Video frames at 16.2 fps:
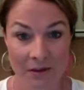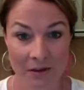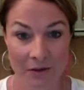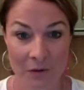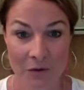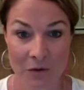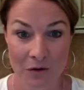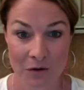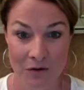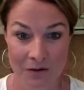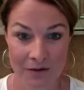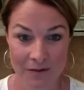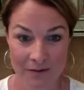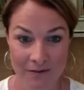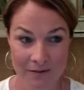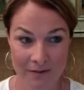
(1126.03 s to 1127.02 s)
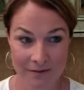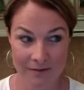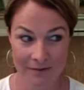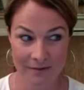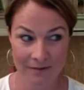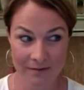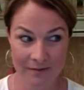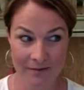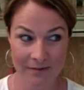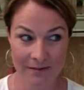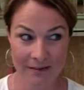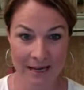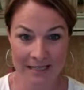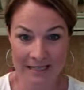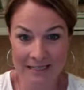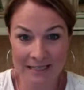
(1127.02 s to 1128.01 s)
Well, that
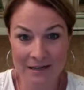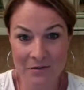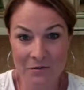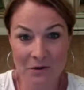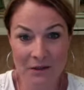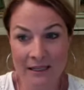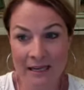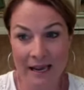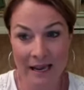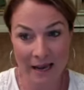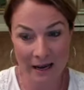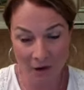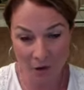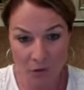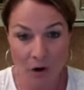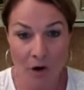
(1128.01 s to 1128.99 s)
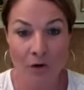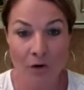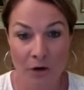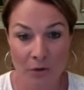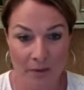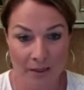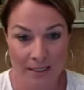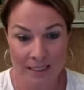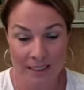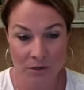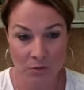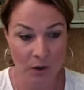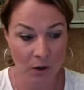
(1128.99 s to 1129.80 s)
doesn't really grow your business.